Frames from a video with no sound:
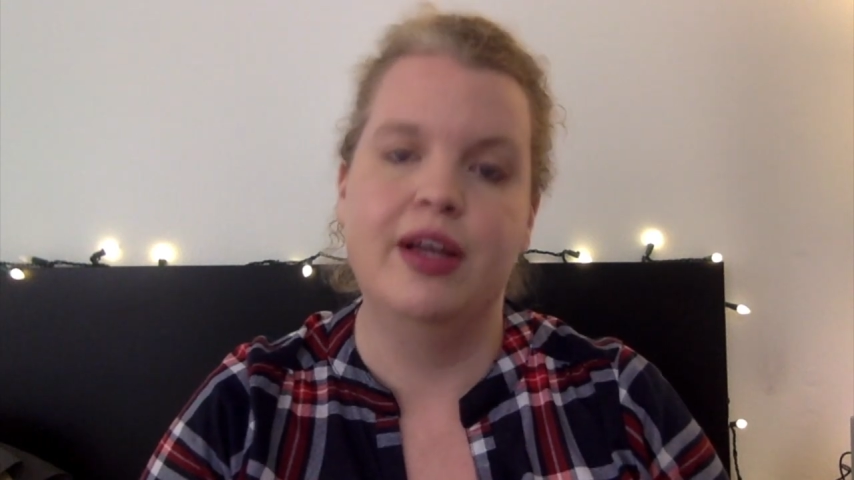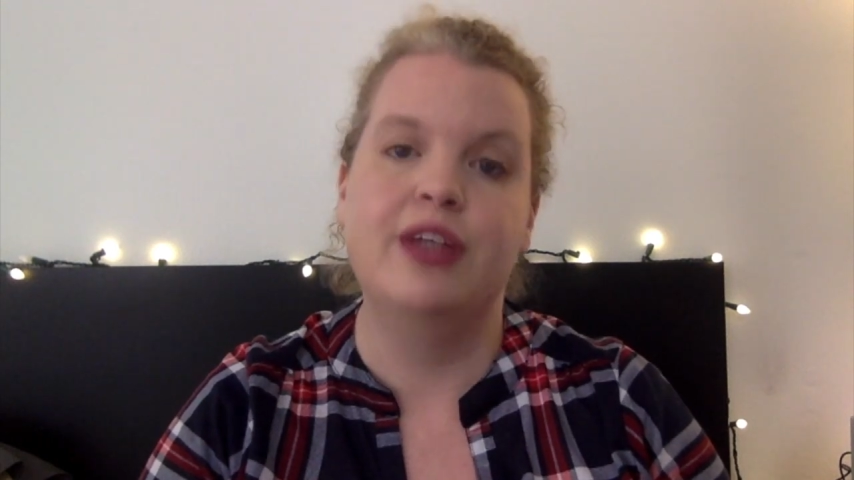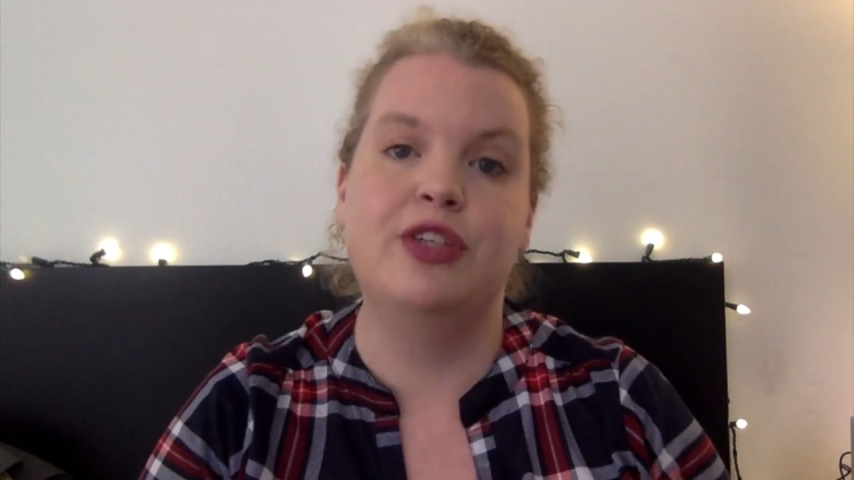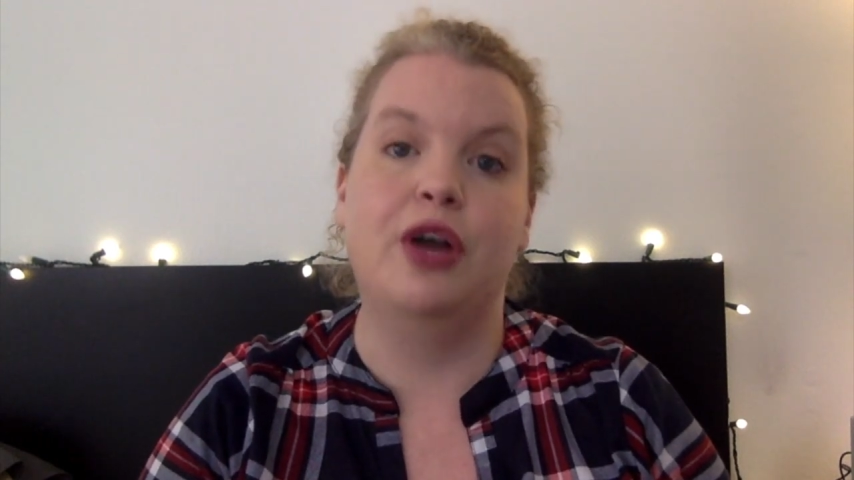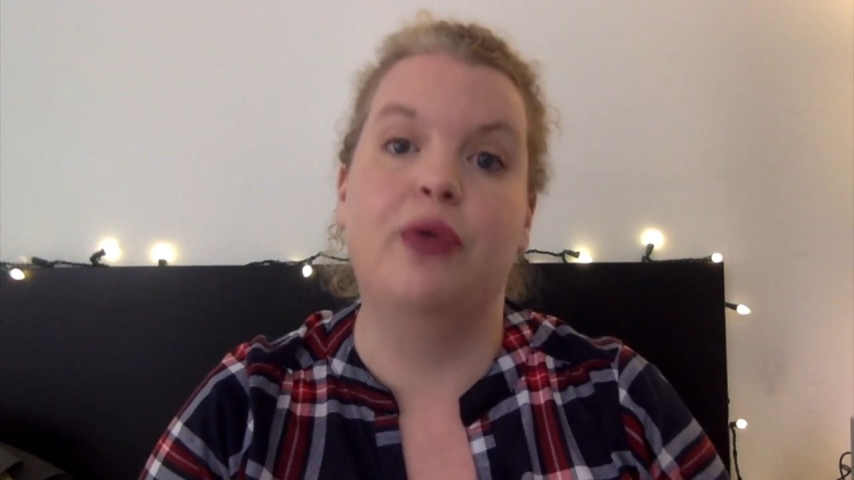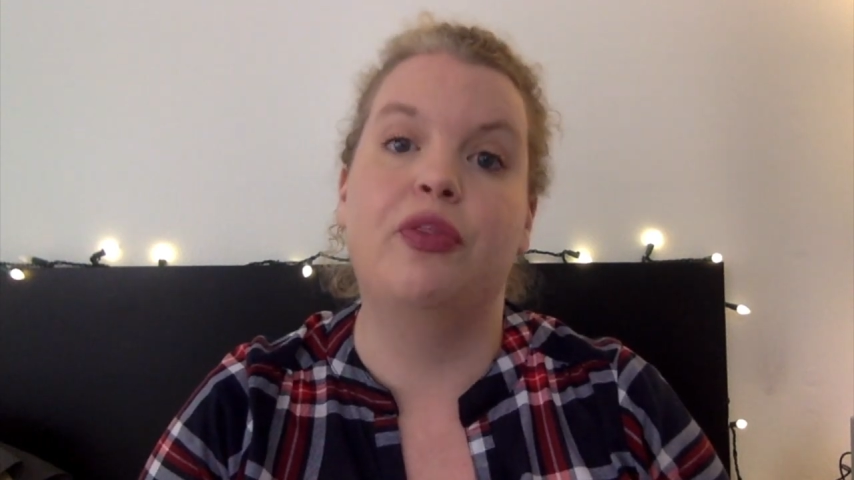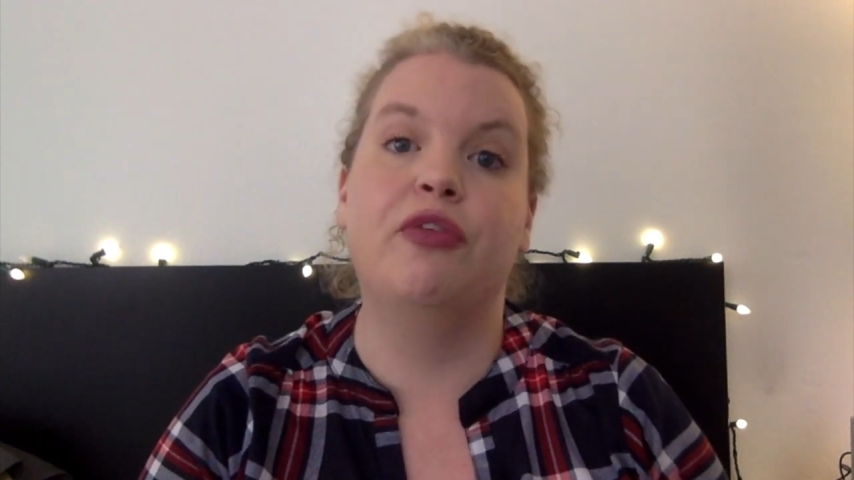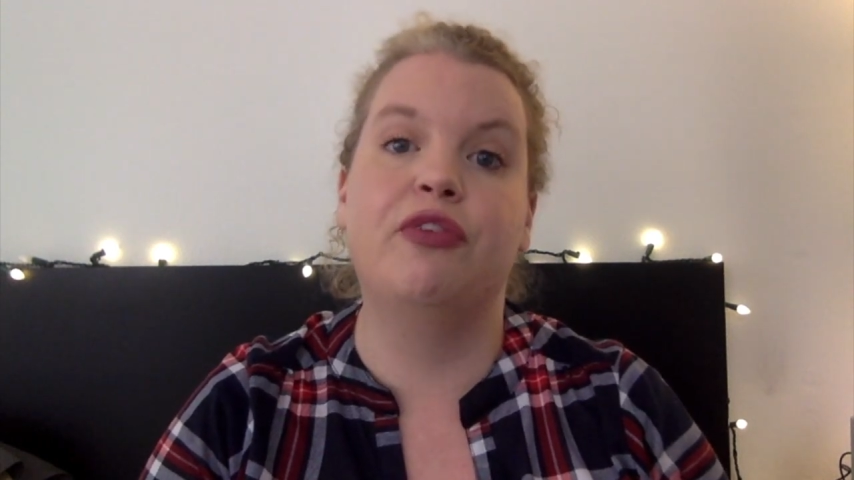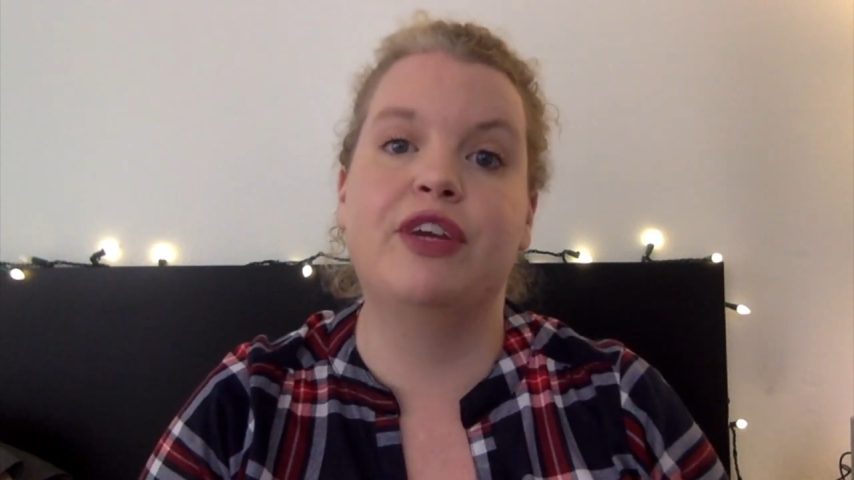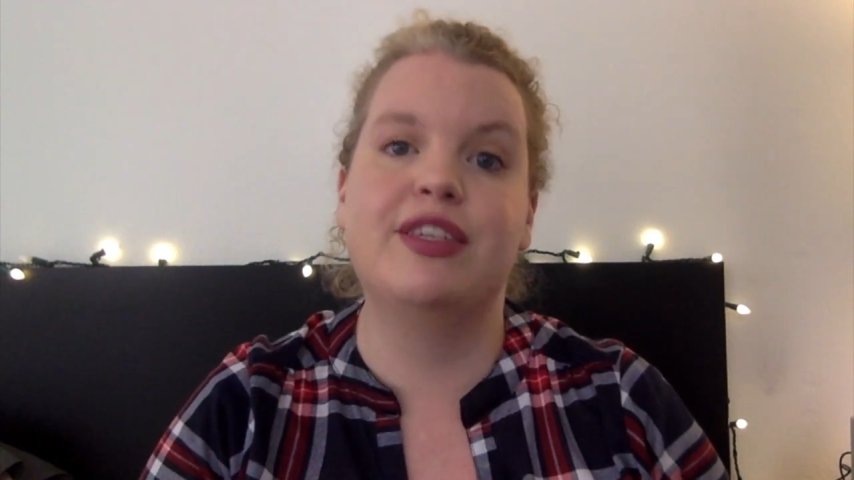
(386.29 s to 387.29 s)
So the
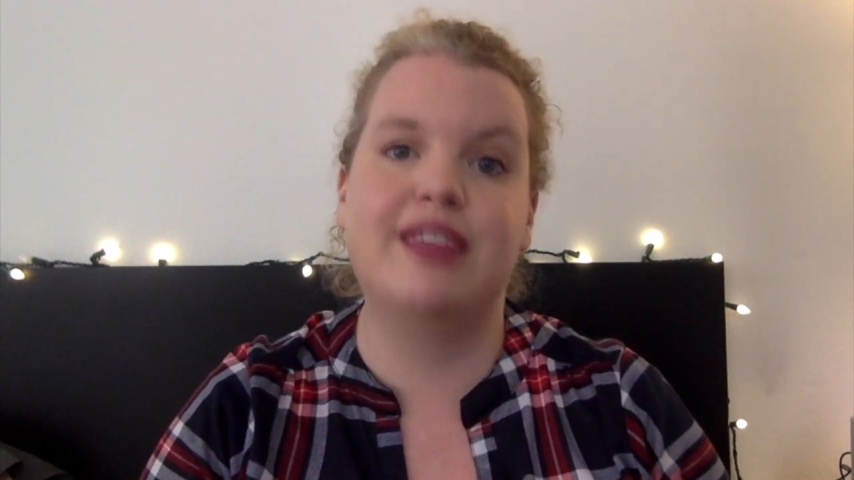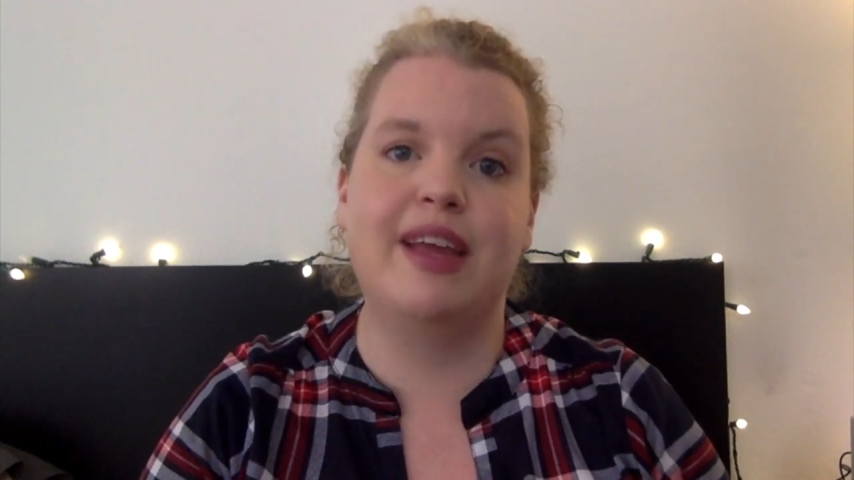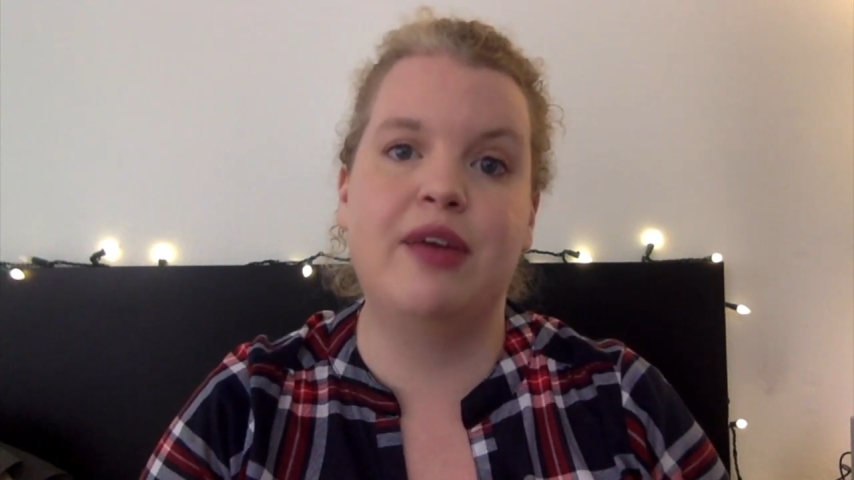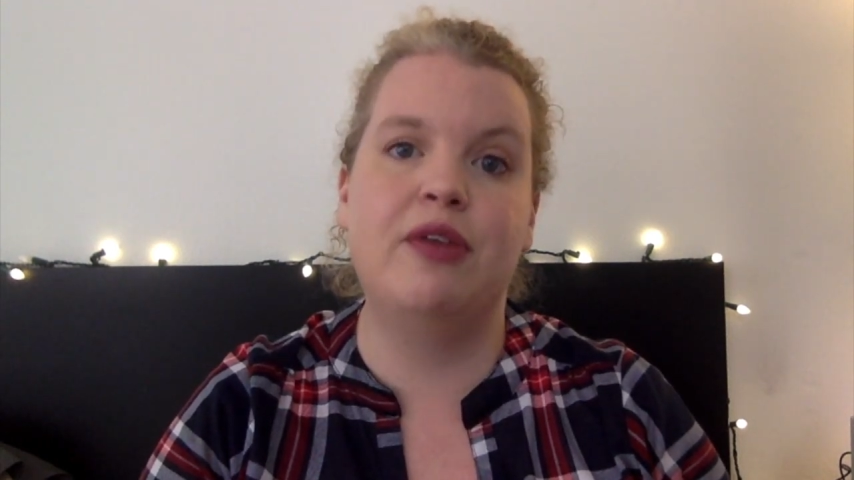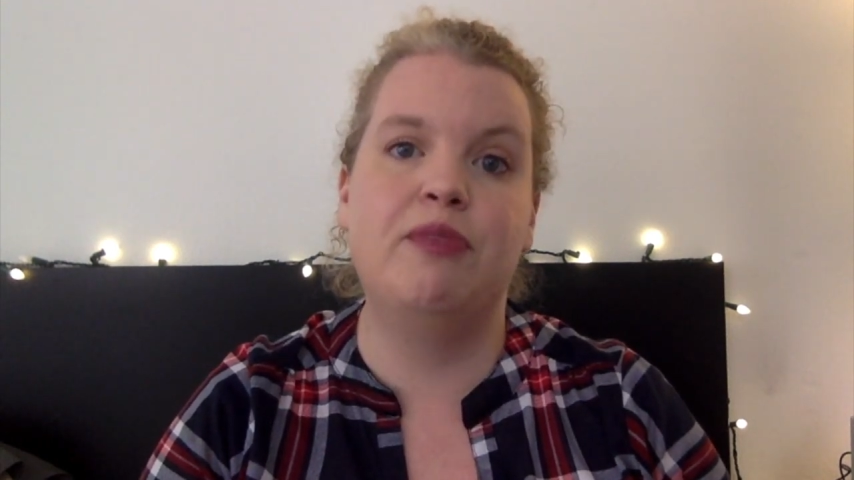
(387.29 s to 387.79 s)
first thing